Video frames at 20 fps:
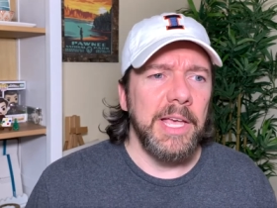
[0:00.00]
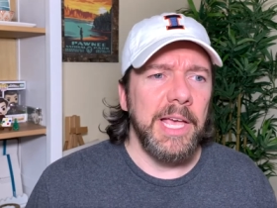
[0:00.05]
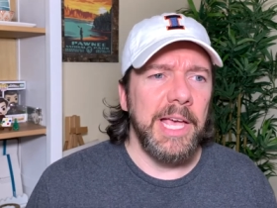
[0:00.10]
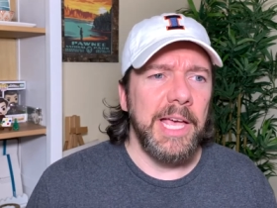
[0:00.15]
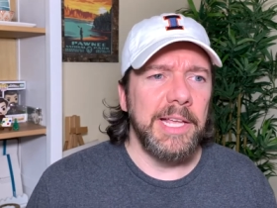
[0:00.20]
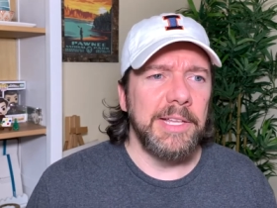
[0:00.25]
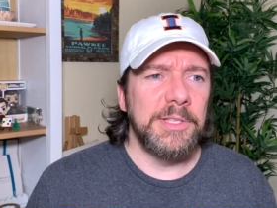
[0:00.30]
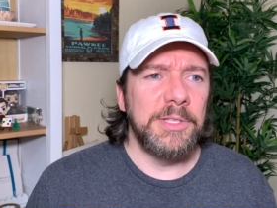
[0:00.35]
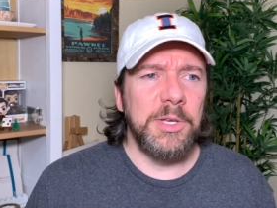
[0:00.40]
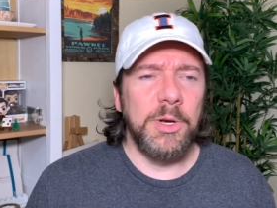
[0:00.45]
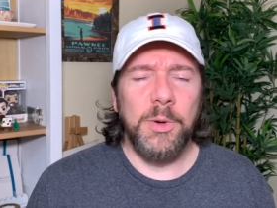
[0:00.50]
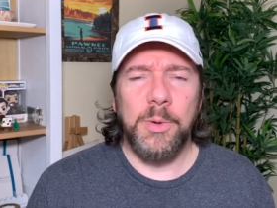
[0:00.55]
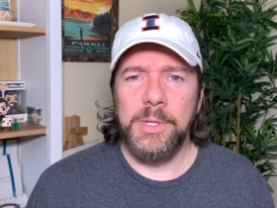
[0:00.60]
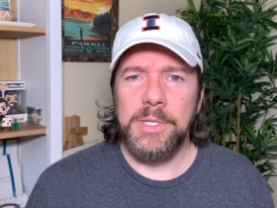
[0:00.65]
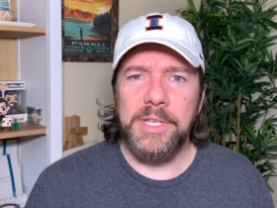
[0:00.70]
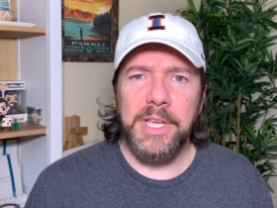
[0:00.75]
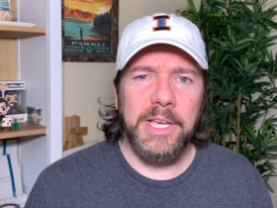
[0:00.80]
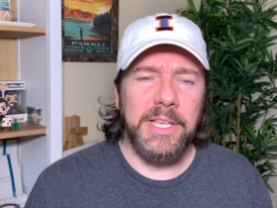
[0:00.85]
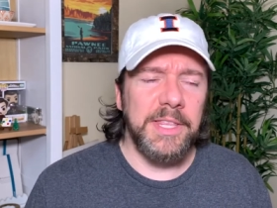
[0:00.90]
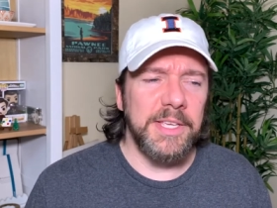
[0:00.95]
And so it was
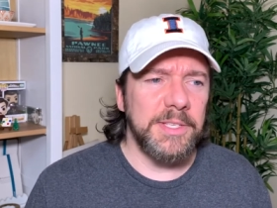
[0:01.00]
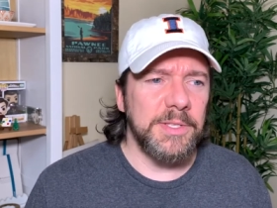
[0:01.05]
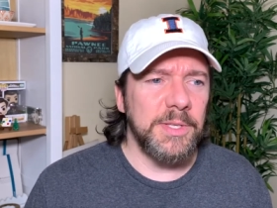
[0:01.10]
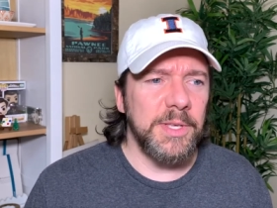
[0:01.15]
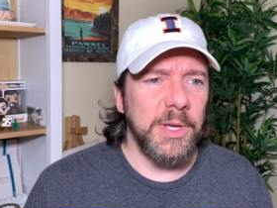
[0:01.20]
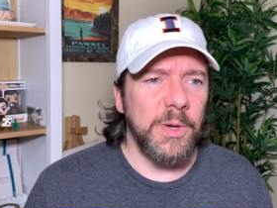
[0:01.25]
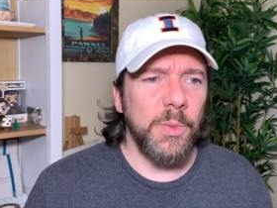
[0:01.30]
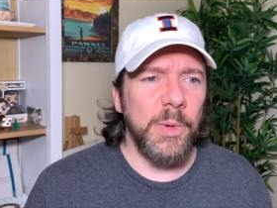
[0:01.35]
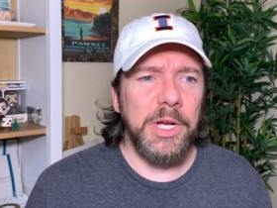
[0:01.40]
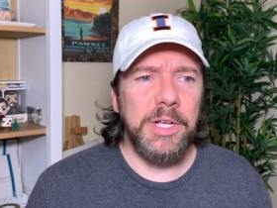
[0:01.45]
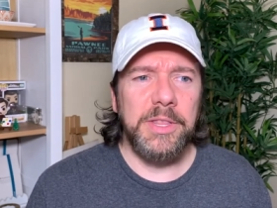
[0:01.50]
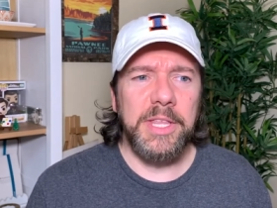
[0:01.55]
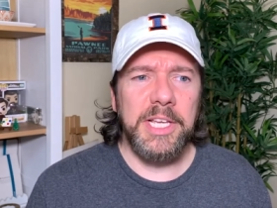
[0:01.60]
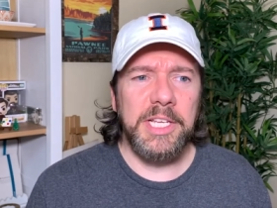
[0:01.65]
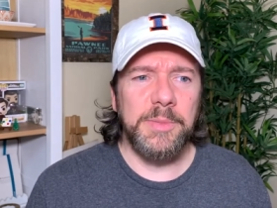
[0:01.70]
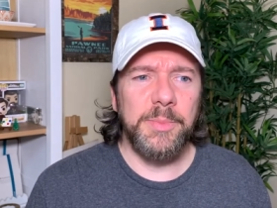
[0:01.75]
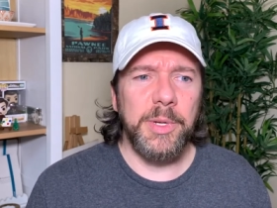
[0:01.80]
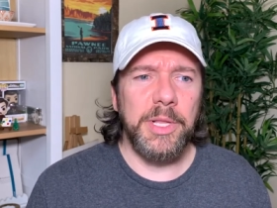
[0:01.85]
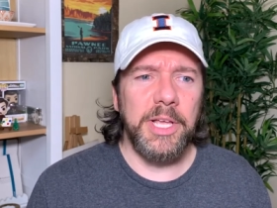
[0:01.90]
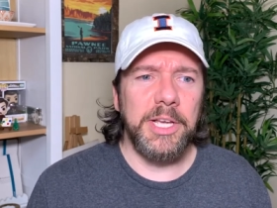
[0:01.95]
like this like weird
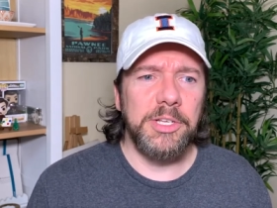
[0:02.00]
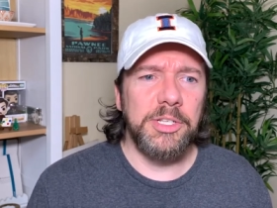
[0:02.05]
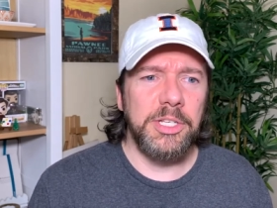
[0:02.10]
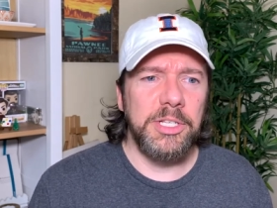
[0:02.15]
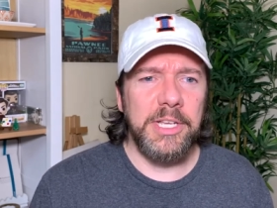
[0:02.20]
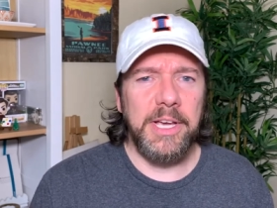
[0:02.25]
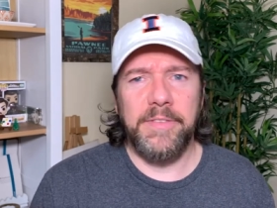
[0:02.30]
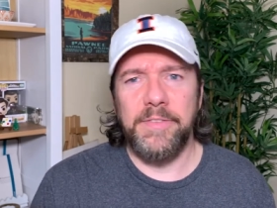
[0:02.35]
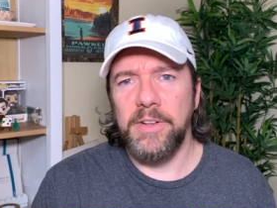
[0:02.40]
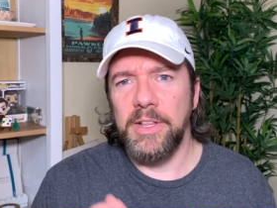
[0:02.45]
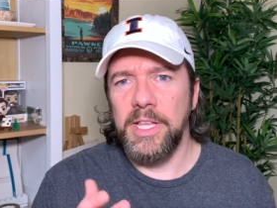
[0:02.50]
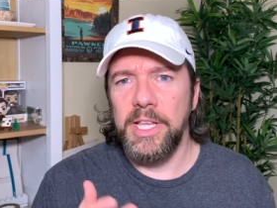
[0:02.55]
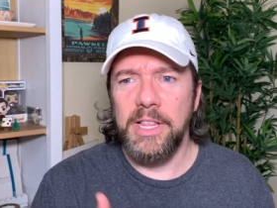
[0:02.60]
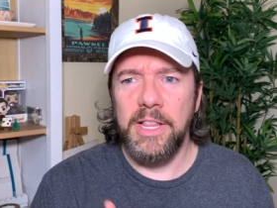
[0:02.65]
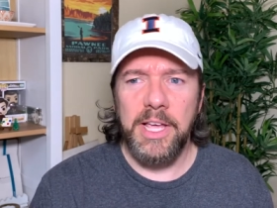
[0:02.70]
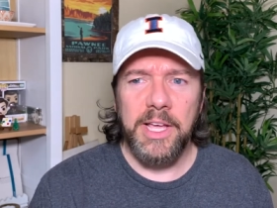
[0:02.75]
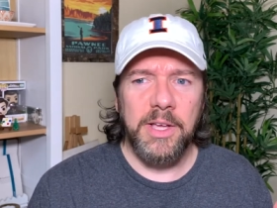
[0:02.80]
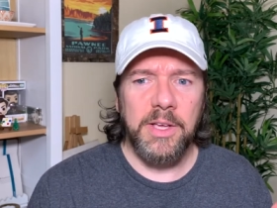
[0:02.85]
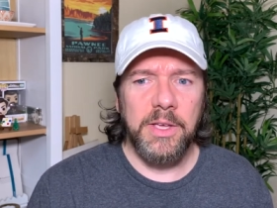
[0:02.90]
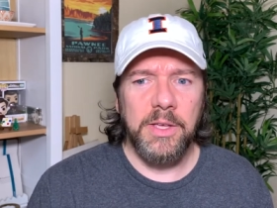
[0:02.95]
things, but like she definitely
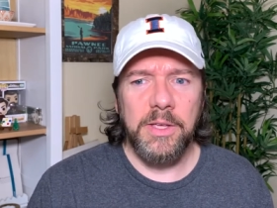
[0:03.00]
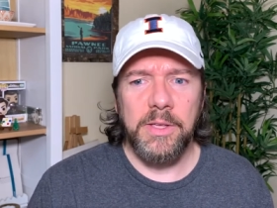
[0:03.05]
like